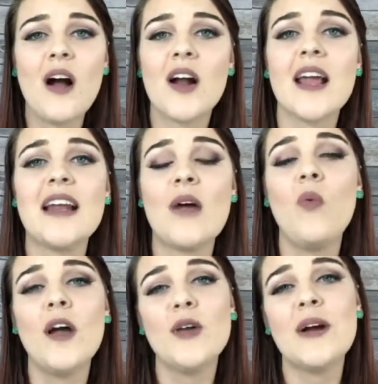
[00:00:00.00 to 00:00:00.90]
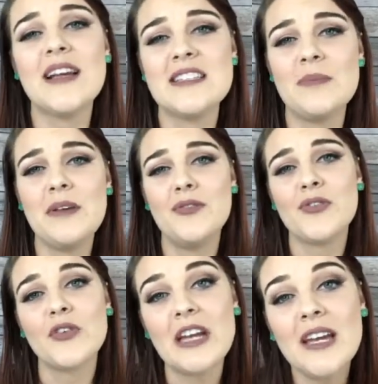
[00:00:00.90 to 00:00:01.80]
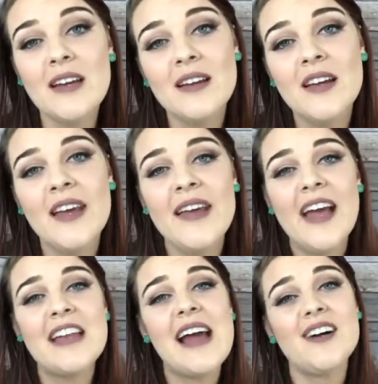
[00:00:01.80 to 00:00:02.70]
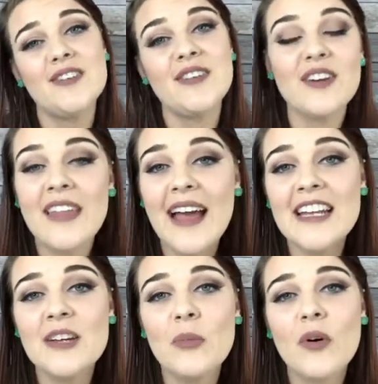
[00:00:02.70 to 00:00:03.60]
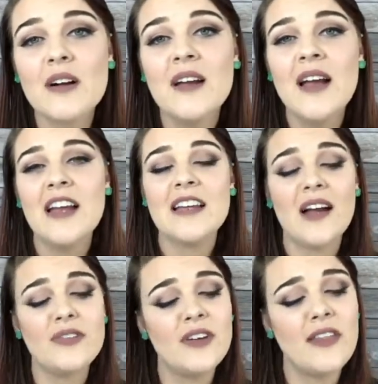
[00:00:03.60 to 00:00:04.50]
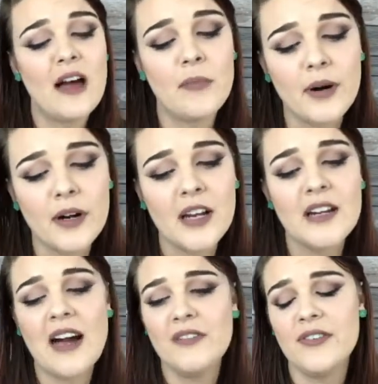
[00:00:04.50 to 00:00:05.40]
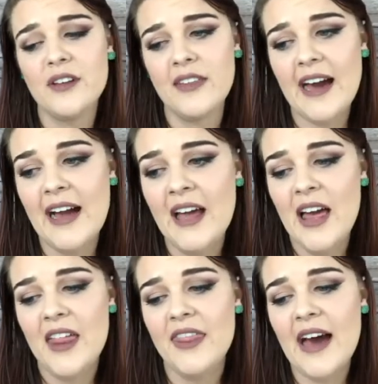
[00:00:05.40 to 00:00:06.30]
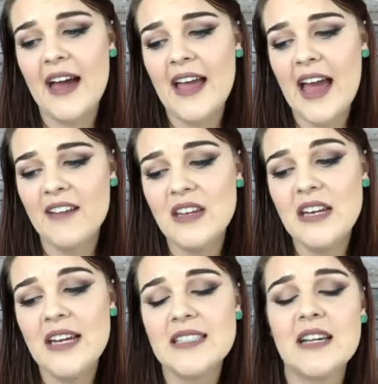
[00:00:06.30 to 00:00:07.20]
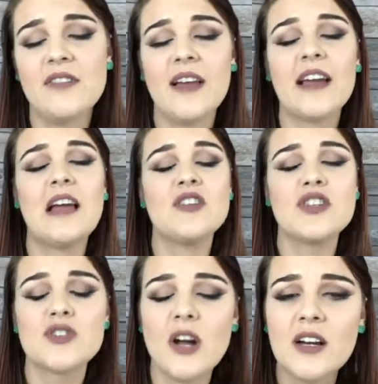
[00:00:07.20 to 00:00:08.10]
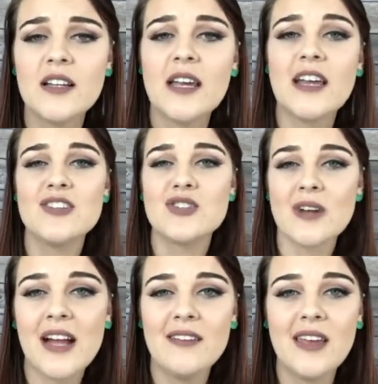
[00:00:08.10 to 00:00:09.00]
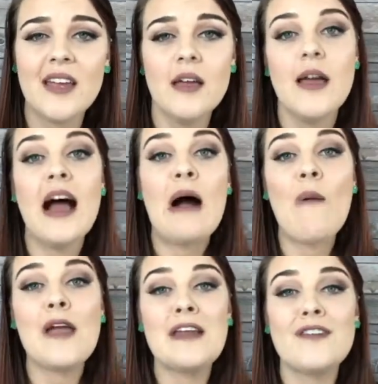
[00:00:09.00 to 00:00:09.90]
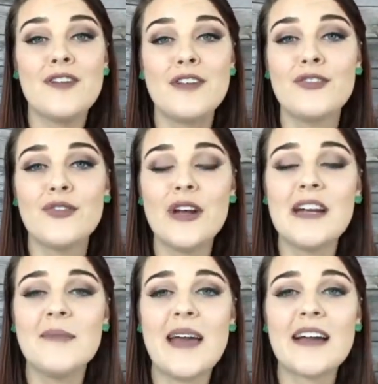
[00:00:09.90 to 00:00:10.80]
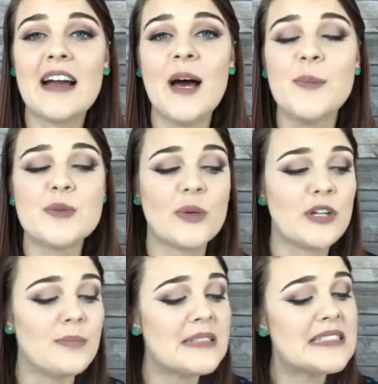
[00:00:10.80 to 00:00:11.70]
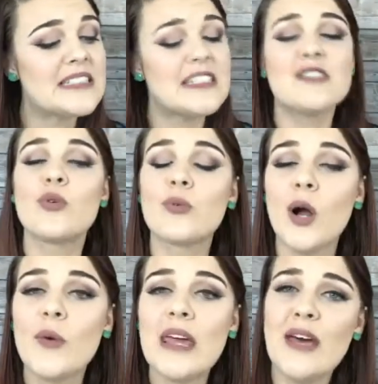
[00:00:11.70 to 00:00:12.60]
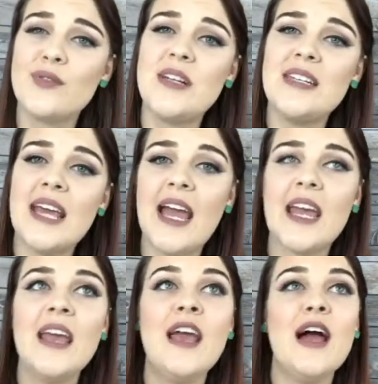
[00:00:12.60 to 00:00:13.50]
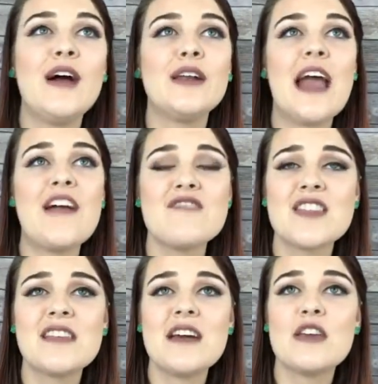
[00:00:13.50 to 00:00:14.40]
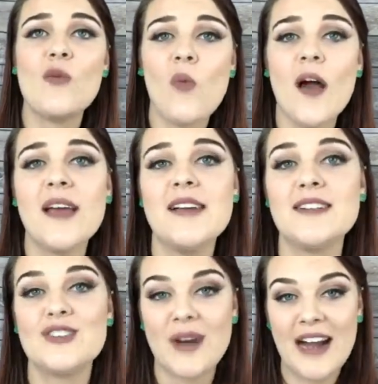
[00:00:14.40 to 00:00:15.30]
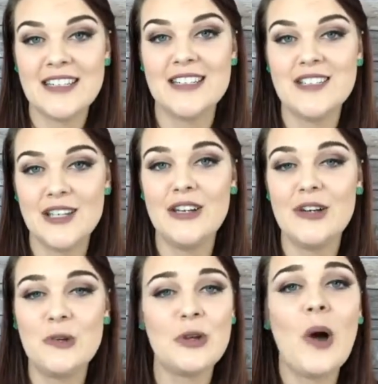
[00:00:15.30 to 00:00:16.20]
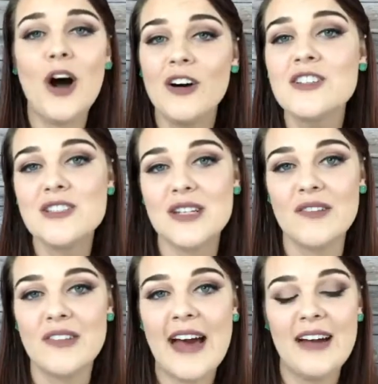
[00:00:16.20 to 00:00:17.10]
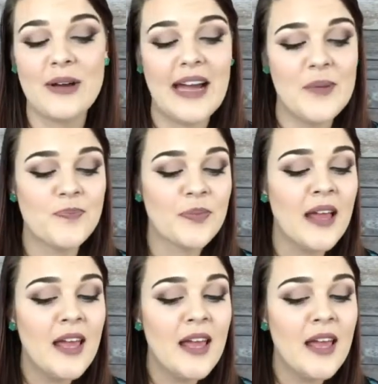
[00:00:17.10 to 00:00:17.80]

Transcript: hard, and I want you guys to be free and not feel that anymore, not feel that burden, not feel that heaviness of like struggling and striving. I want you to feel the freedom that comes when your business is growing every day and everything that you want is attracted to you. You all deserve that, okay?